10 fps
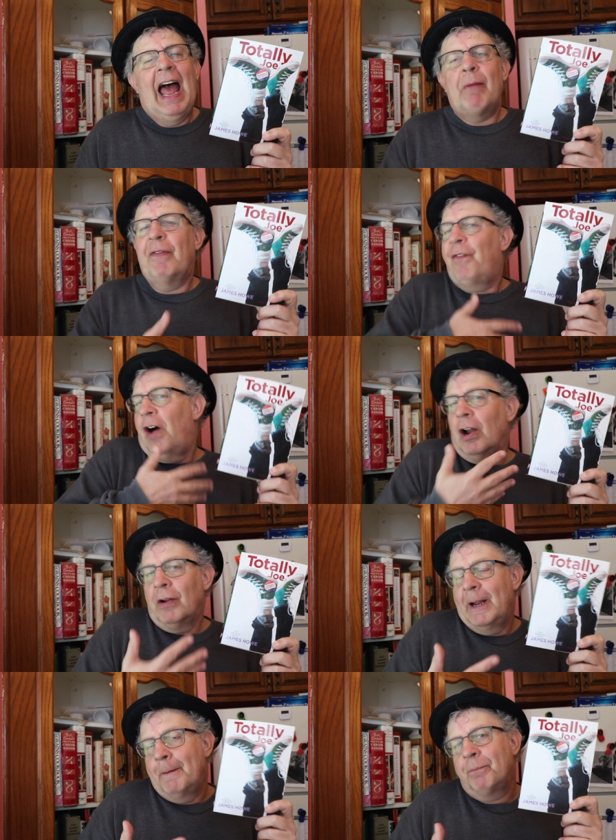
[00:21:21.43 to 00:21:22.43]
And we follow
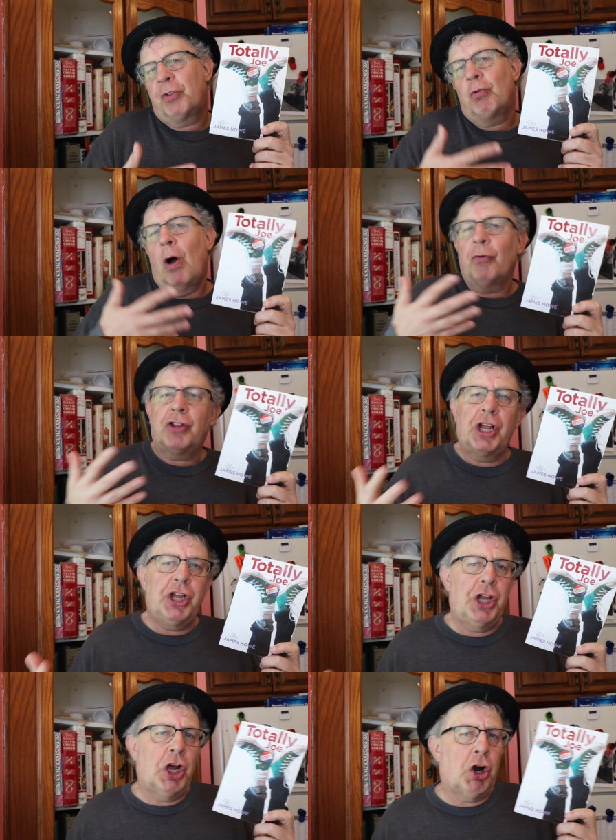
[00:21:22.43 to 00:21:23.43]
him throughout the
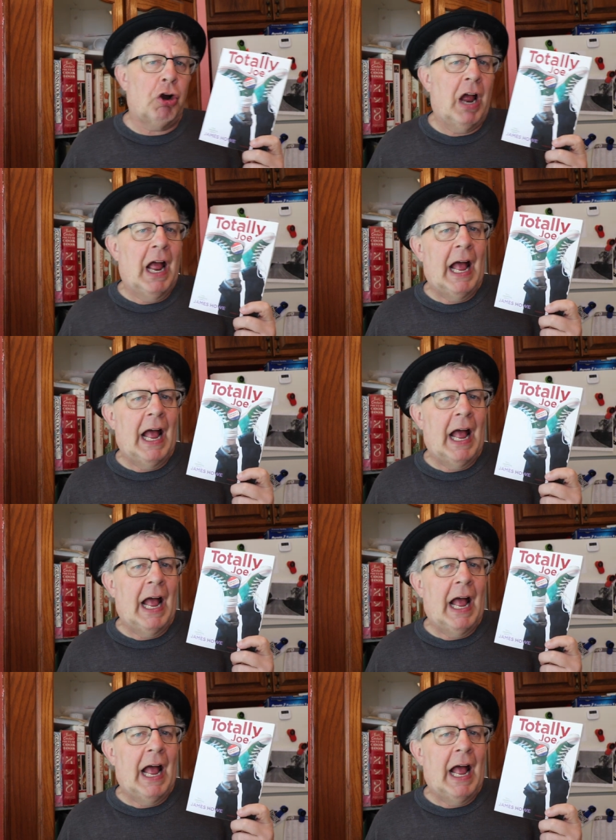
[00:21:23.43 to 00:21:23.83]
year